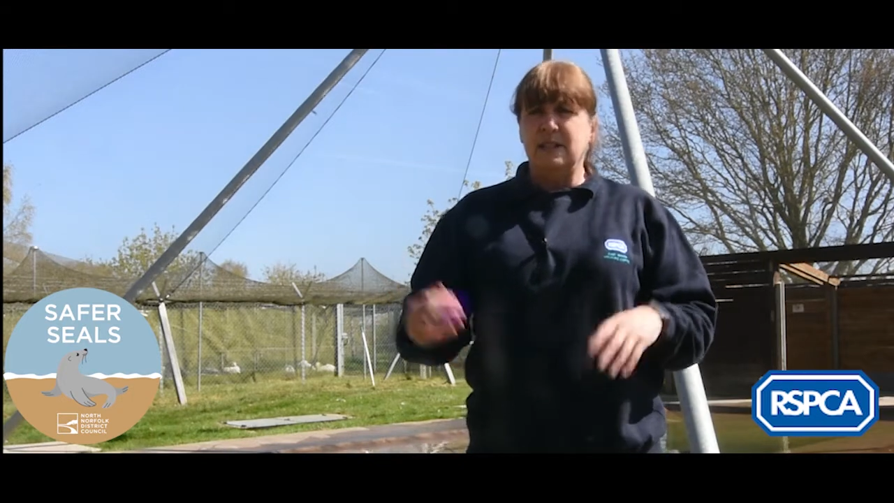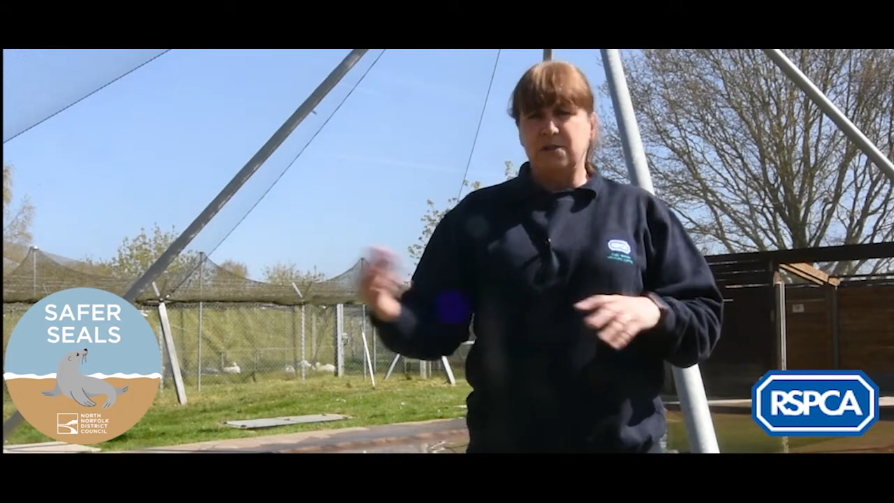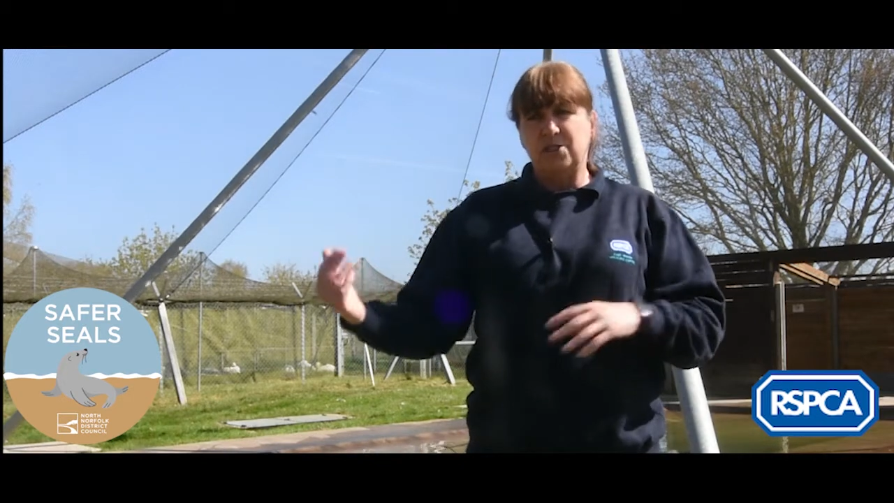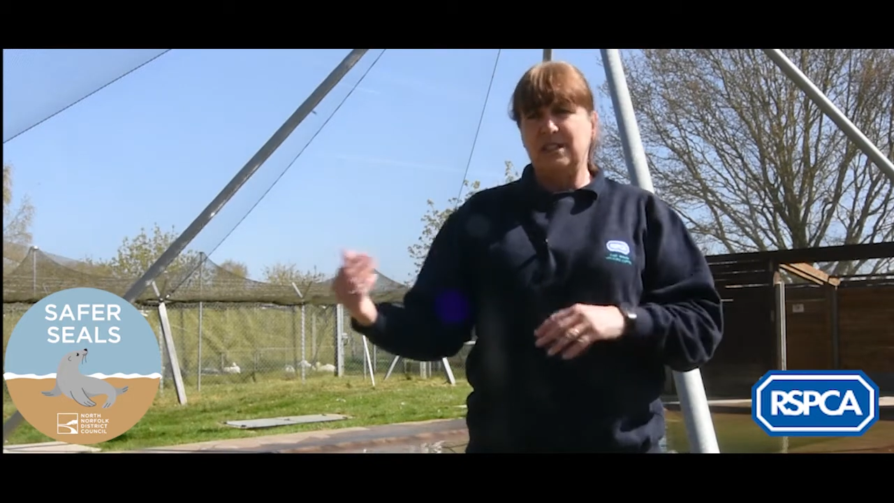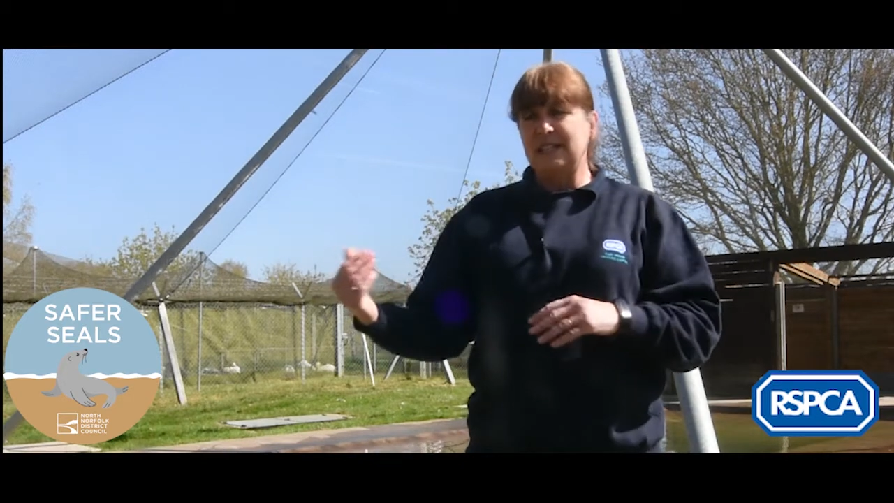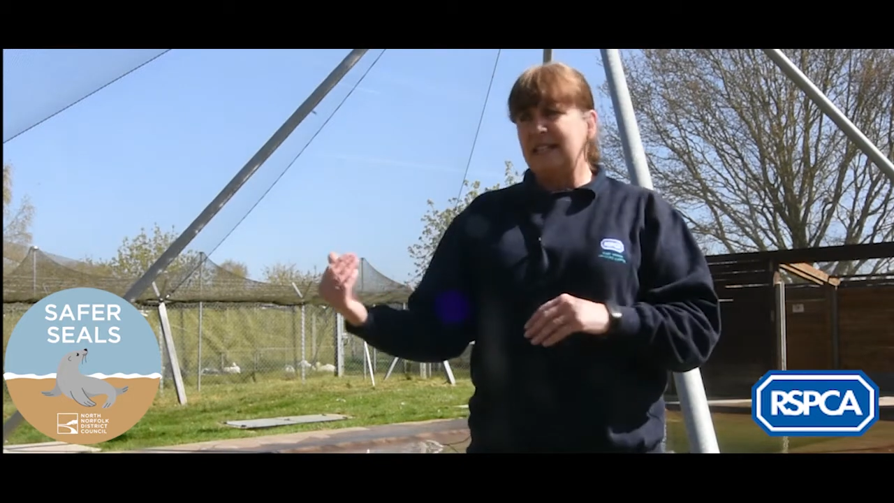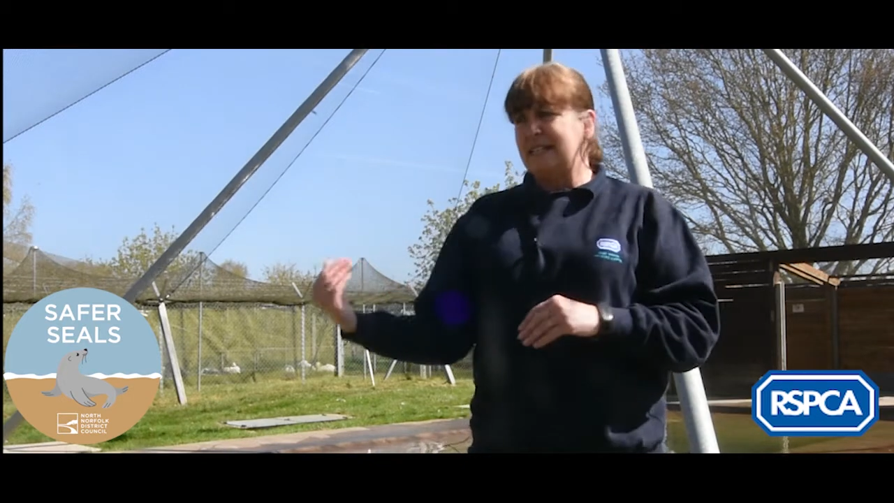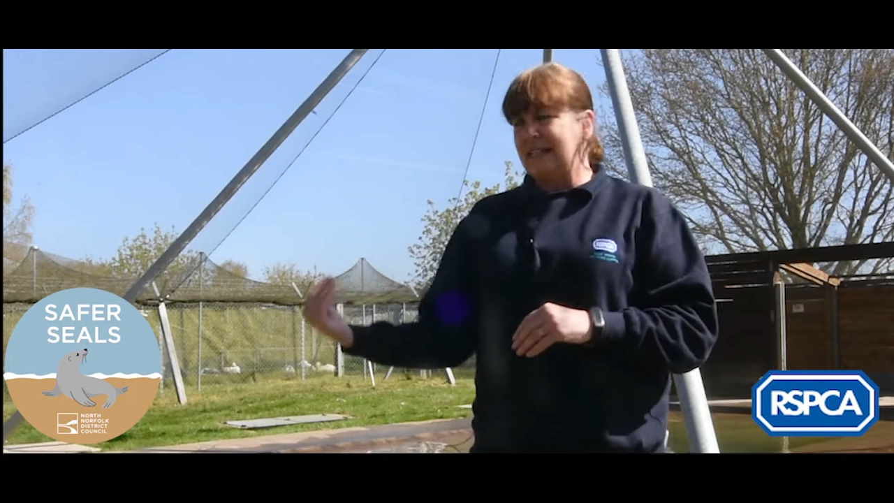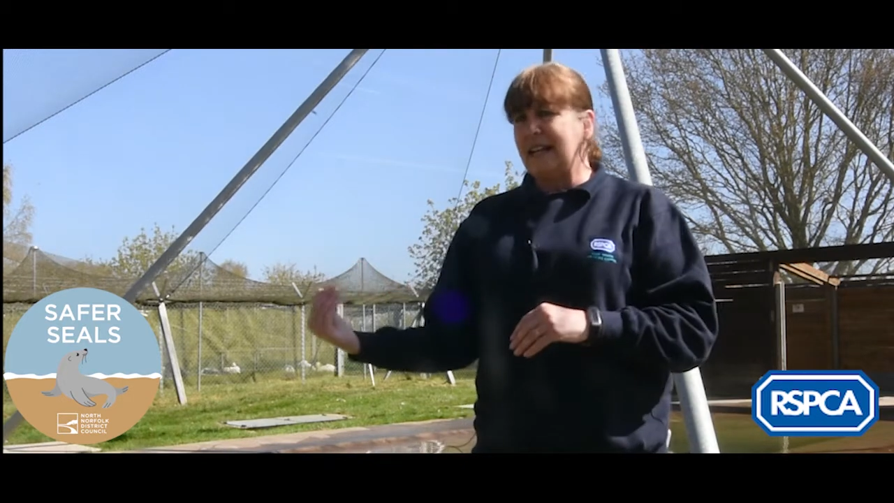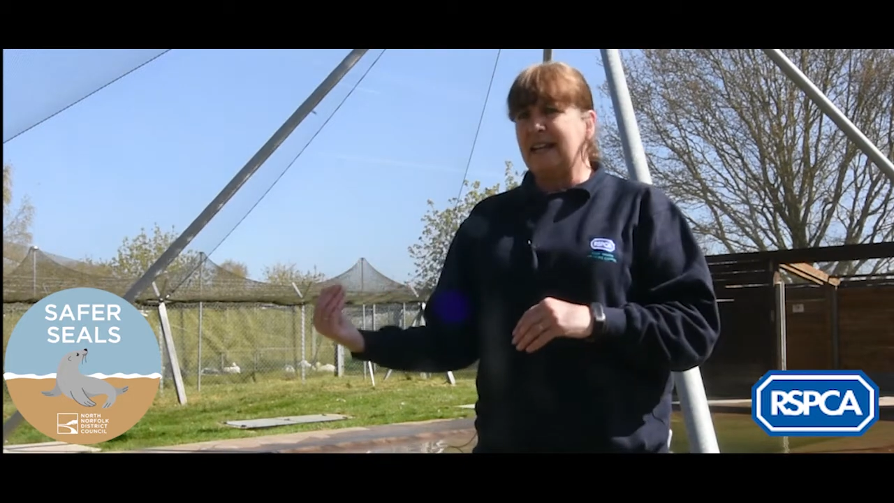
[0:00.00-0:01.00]
So she did
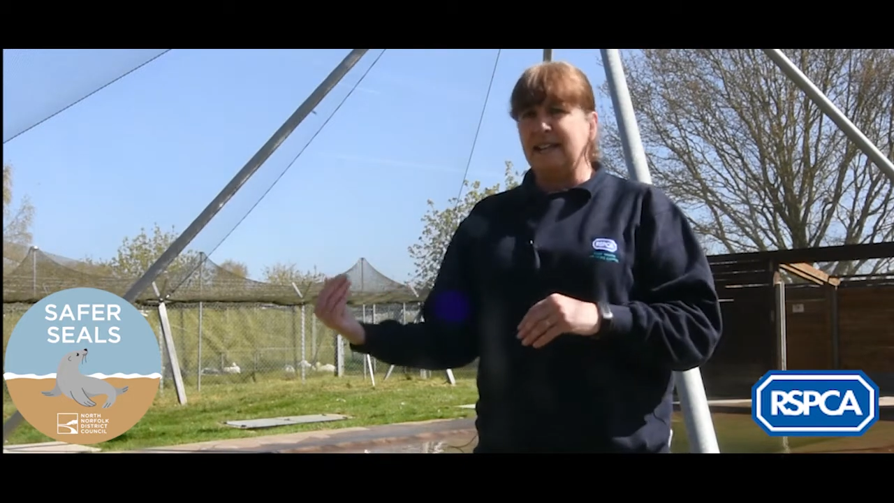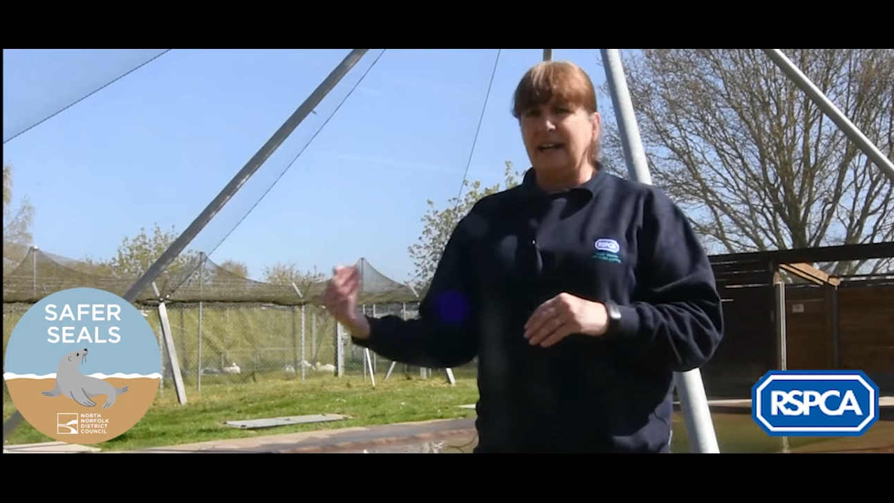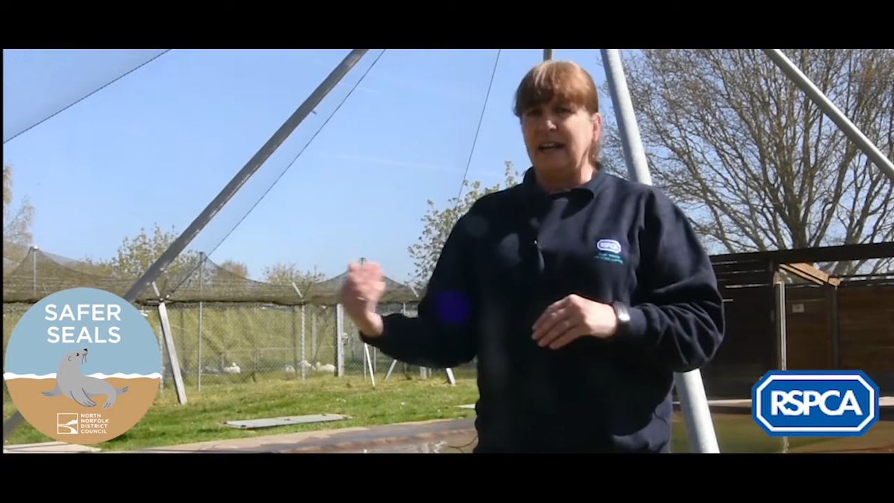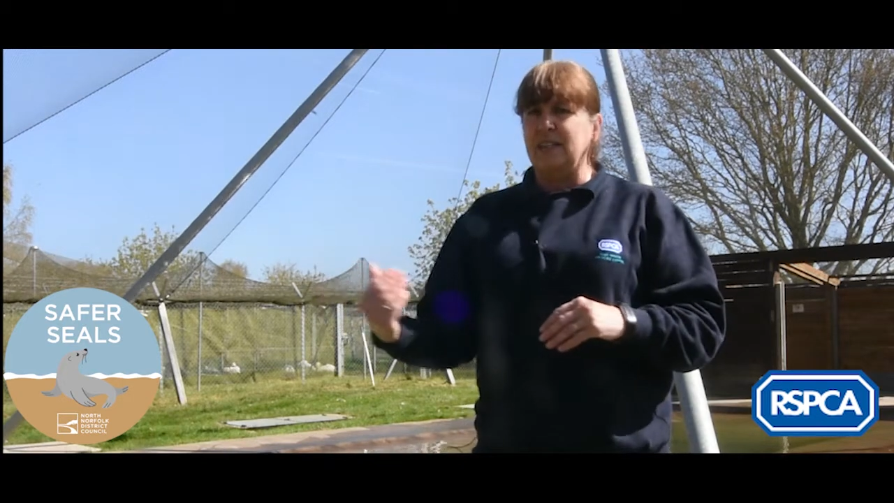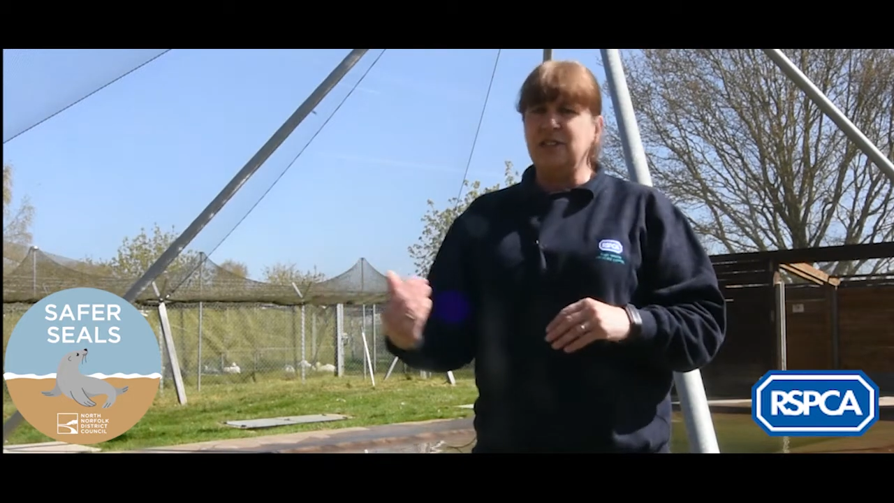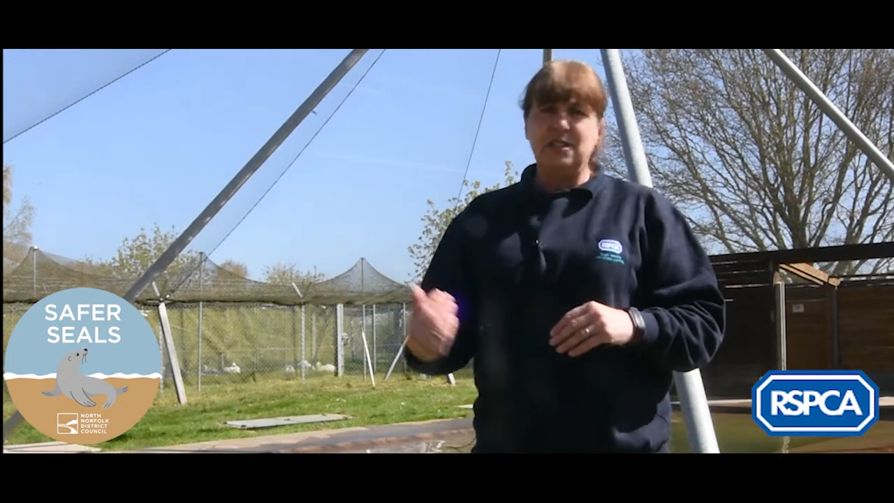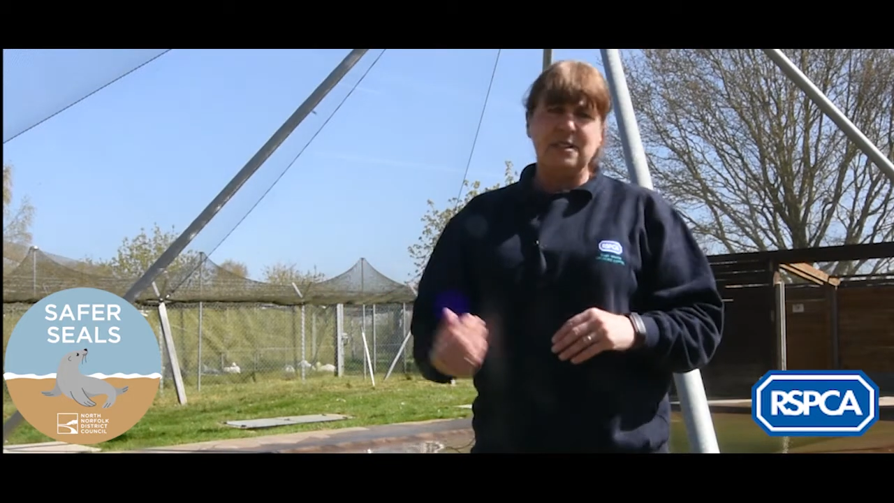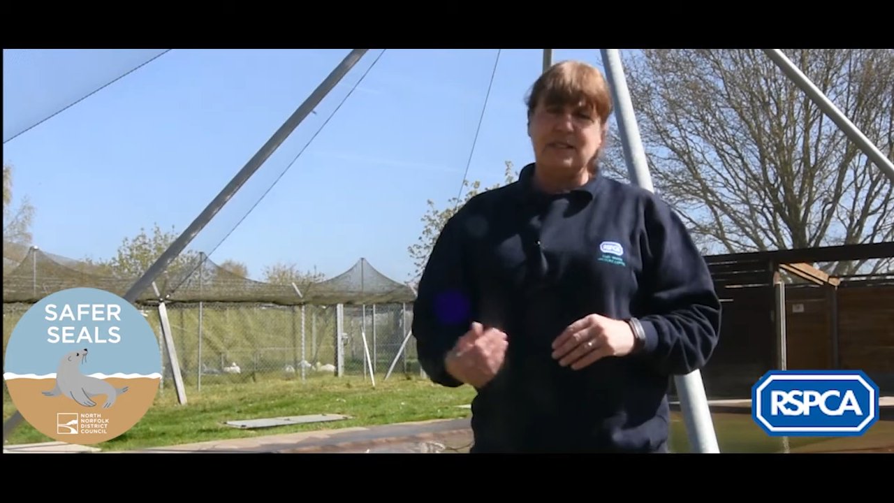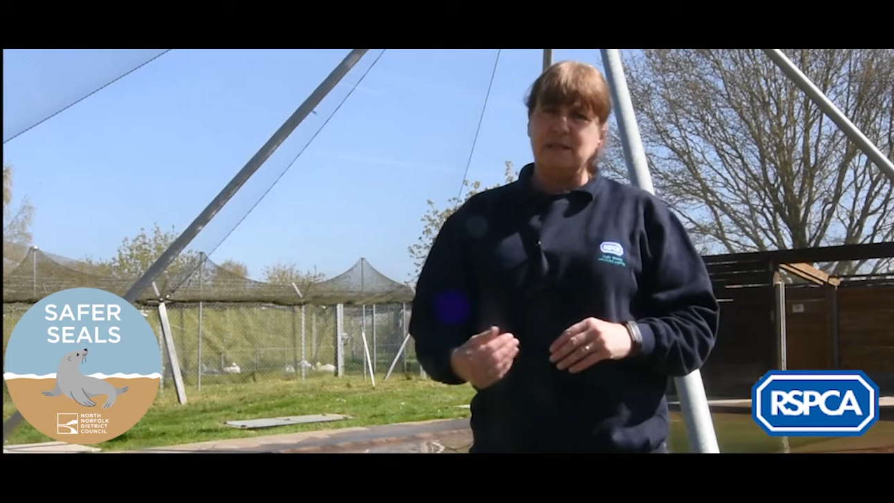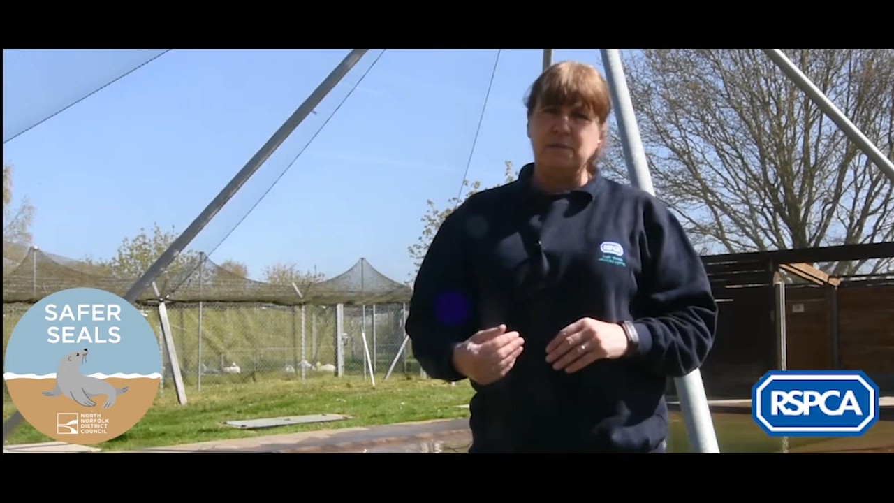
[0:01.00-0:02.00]
exactly that, and she
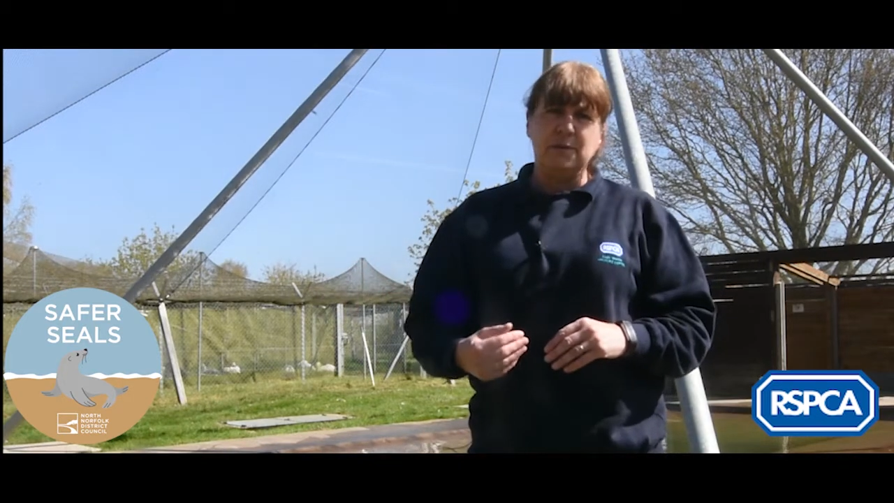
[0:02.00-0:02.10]
just didn't